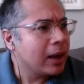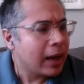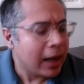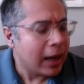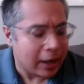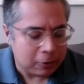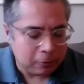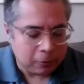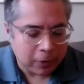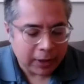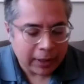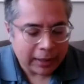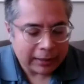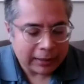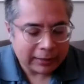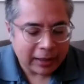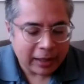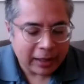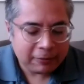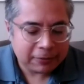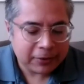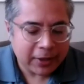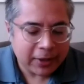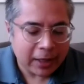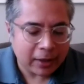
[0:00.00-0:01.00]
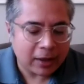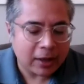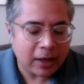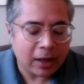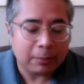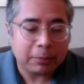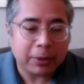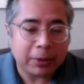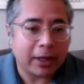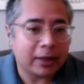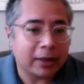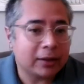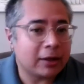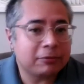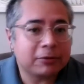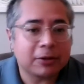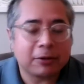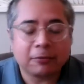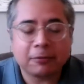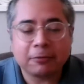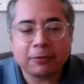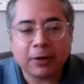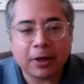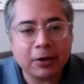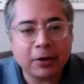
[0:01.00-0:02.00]
And when I left that company, I left
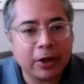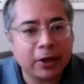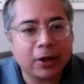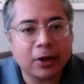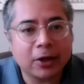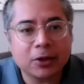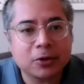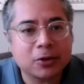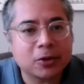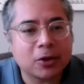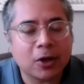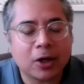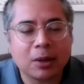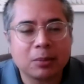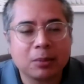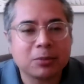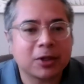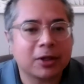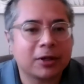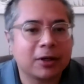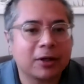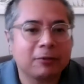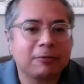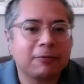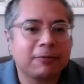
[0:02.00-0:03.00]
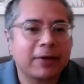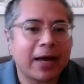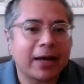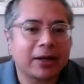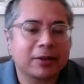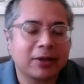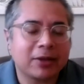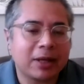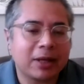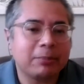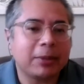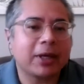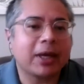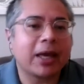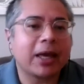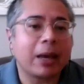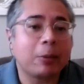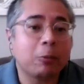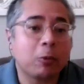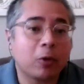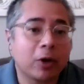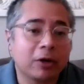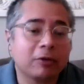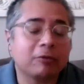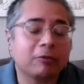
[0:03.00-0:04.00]
on very good terms. And in fact, they
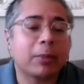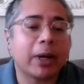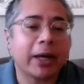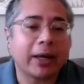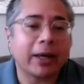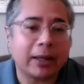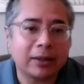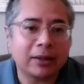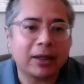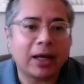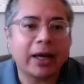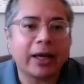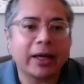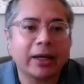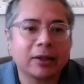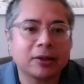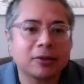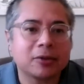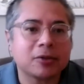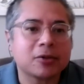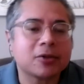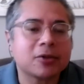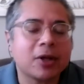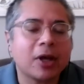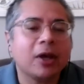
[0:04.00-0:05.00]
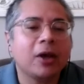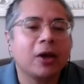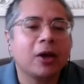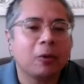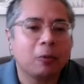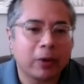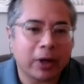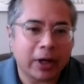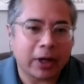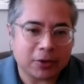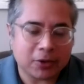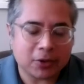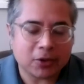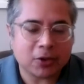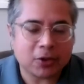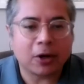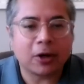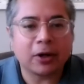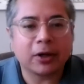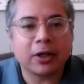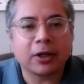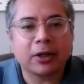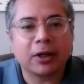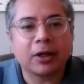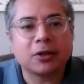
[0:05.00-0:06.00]
became one of my clients when I
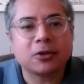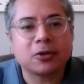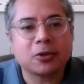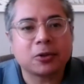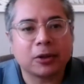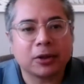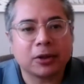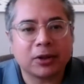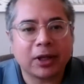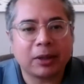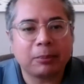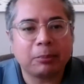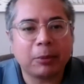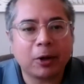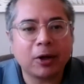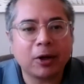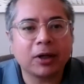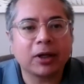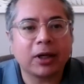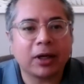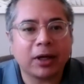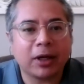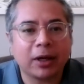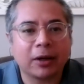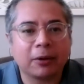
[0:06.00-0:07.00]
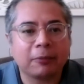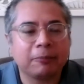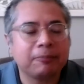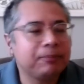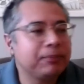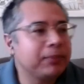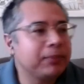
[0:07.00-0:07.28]
started Consorte Marketing.